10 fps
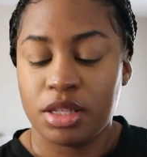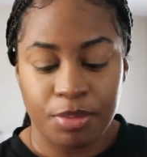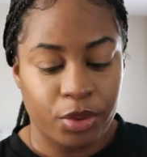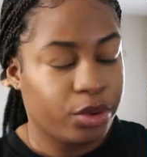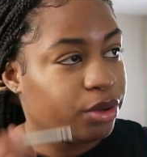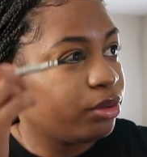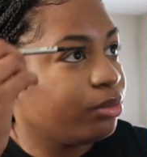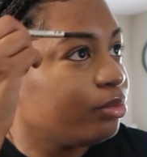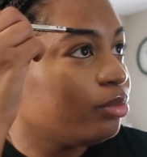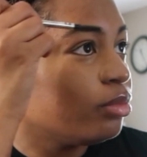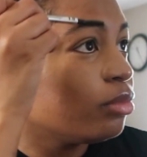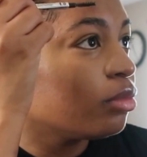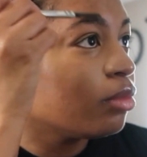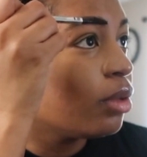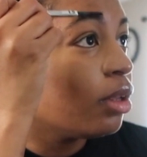spoiled.
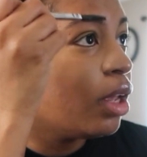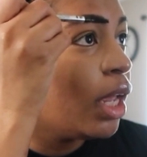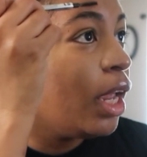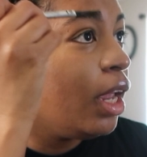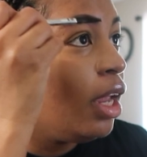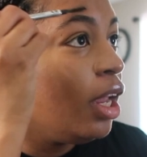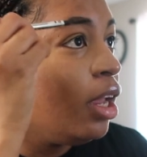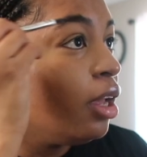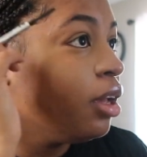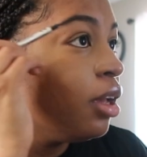He,